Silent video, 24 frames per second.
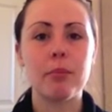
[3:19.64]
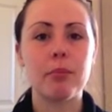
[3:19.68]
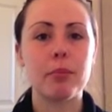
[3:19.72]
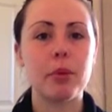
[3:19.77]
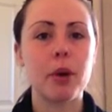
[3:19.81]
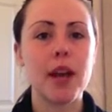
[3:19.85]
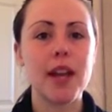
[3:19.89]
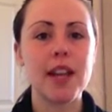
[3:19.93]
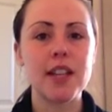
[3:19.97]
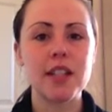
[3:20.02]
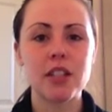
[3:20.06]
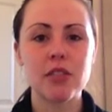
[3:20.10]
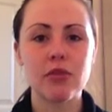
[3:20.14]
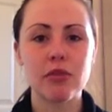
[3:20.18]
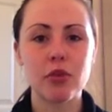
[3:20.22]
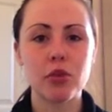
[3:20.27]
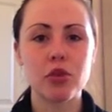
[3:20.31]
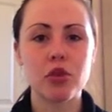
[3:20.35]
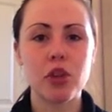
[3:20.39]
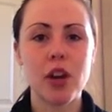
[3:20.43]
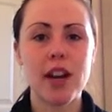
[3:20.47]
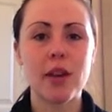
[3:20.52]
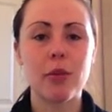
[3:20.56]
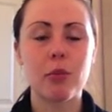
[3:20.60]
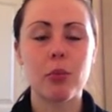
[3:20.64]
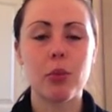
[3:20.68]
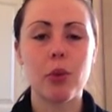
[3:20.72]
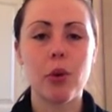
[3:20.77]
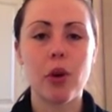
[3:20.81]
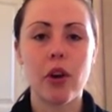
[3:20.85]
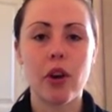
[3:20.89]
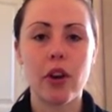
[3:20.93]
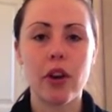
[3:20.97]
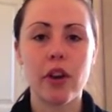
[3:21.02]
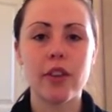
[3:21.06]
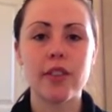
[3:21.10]
but interval training
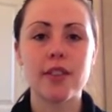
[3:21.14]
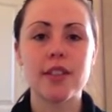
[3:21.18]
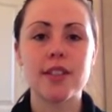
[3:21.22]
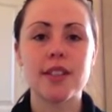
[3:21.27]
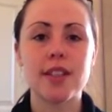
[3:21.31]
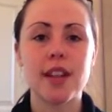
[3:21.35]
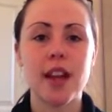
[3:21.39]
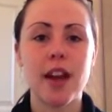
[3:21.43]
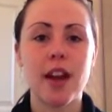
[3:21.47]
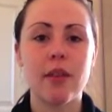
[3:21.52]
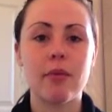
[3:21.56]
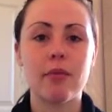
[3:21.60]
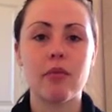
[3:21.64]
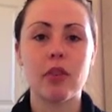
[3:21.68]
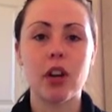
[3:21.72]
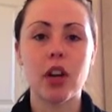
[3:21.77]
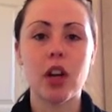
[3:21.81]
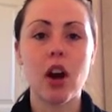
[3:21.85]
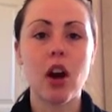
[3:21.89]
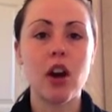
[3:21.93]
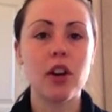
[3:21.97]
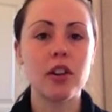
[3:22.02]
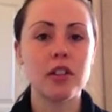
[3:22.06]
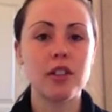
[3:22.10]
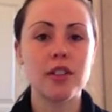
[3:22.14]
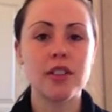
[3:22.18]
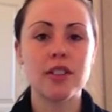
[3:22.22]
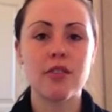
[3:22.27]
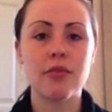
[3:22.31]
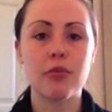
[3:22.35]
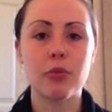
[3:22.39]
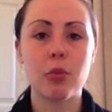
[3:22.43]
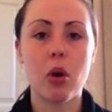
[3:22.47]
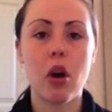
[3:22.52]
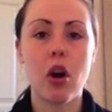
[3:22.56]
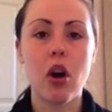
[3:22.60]
works regardless
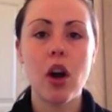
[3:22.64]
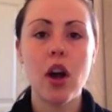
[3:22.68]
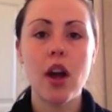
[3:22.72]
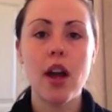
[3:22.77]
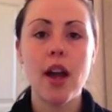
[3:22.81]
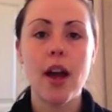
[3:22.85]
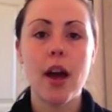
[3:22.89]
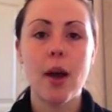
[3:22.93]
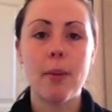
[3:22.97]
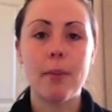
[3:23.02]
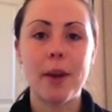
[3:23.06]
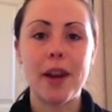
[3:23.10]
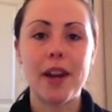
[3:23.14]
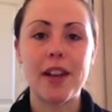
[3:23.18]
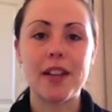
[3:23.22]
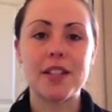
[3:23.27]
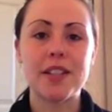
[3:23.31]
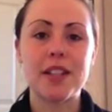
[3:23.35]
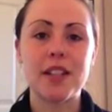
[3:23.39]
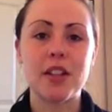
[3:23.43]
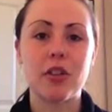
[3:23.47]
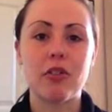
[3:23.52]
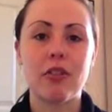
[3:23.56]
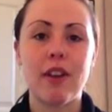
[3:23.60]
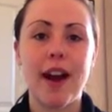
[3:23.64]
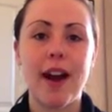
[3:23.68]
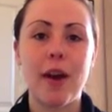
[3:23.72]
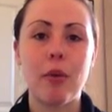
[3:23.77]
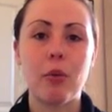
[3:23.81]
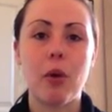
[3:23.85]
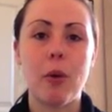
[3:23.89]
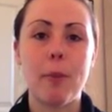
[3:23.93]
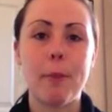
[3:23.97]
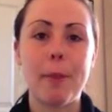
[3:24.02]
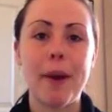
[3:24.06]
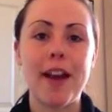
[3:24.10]
of what ability you're at,
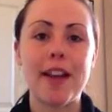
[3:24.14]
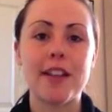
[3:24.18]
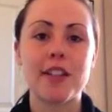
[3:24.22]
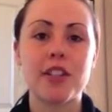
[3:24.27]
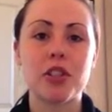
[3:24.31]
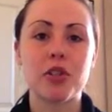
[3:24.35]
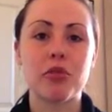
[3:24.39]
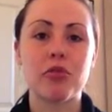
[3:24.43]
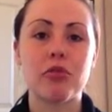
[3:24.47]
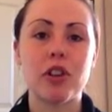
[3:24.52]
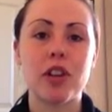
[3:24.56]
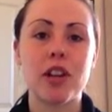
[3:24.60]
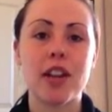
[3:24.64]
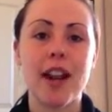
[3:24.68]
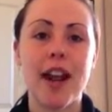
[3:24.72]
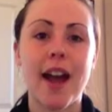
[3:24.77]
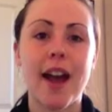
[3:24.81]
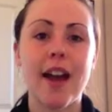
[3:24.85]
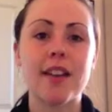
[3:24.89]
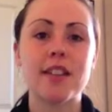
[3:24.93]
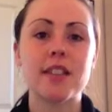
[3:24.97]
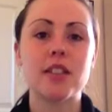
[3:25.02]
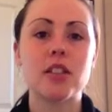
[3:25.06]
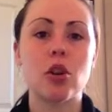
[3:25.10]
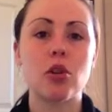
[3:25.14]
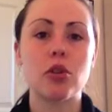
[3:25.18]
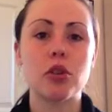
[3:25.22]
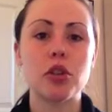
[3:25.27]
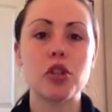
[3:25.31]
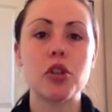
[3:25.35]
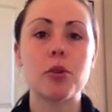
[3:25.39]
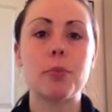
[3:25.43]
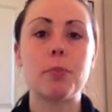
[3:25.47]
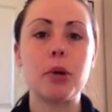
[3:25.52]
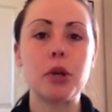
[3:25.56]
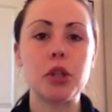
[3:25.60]
what pace you're running at, as long as
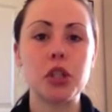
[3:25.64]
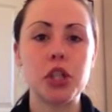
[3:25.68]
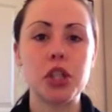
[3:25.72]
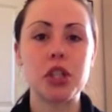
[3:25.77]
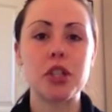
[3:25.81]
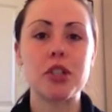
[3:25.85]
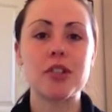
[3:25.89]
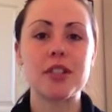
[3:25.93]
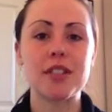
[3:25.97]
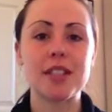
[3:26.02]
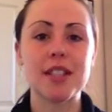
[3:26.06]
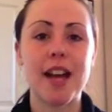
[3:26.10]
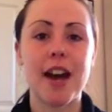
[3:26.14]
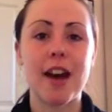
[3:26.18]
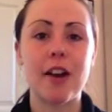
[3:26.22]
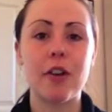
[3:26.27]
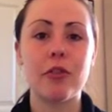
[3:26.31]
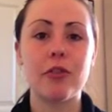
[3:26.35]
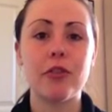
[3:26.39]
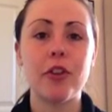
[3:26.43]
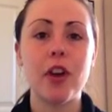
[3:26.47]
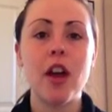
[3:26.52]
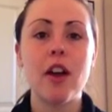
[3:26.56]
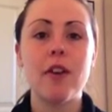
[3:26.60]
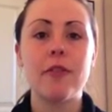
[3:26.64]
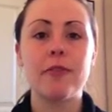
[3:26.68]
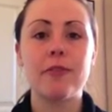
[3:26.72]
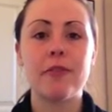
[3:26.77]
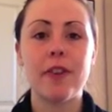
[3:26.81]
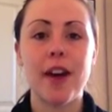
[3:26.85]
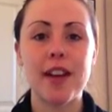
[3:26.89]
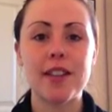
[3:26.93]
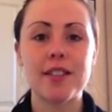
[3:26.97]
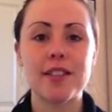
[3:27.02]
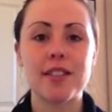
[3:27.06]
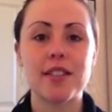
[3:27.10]
you're pushing yourself
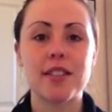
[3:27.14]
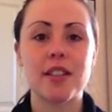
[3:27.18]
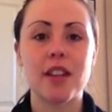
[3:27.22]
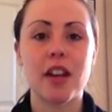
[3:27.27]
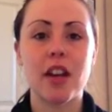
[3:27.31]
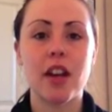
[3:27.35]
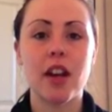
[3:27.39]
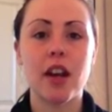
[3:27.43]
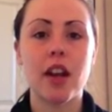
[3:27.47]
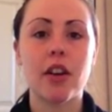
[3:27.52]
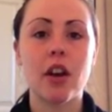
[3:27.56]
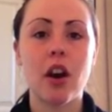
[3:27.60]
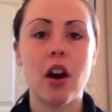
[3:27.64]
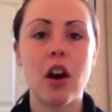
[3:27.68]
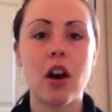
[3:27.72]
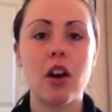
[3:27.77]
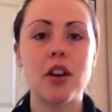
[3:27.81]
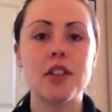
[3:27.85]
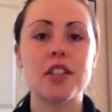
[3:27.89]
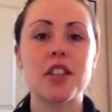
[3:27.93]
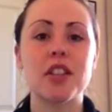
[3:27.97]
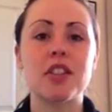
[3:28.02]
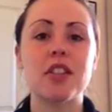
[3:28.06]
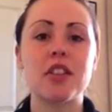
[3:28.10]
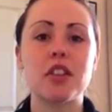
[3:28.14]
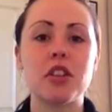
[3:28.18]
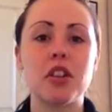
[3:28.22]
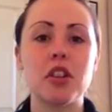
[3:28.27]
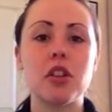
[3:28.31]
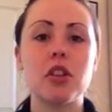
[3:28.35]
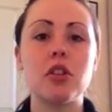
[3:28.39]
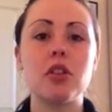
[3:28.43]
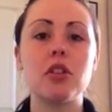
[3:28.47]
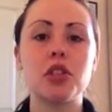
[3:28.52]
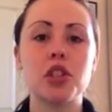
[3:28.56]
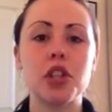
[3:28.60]
faster and harder than you
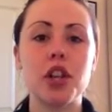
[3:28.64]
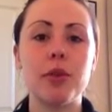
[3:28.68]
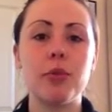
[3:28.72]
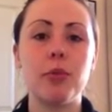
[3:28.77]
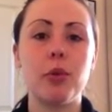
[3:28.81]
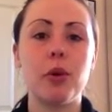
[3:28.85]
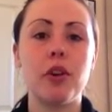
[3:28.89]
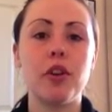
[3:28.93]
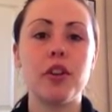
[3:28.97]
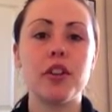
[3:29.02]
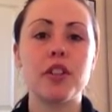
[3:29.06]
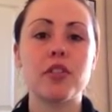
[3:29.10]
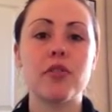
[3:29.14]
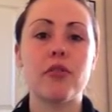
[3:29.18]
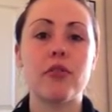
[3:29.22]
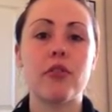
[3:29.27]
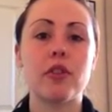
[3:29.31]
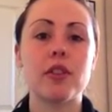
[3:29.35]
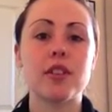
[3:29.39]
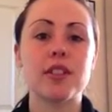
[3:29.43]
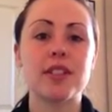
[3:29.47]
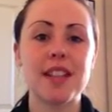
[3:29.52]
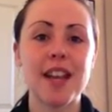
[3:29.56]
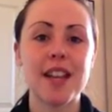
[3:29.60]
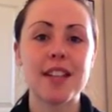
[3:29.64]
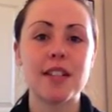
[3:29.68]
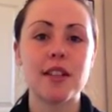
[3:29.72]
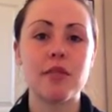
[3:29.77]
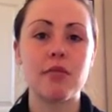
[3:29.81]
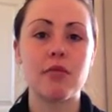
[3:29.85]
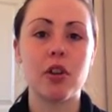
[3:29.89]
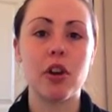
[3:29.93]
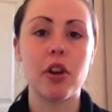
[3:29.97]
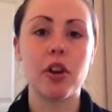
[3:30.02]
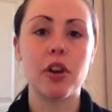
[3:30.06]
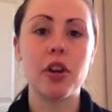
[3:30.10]
usually would for a steady
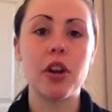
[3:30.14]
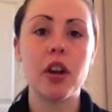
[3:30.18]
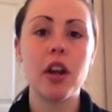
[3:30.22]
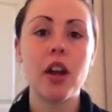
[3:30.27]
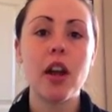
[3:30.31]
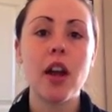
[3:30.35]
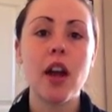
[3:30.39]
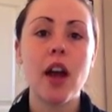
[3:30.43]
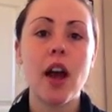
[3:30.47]
run.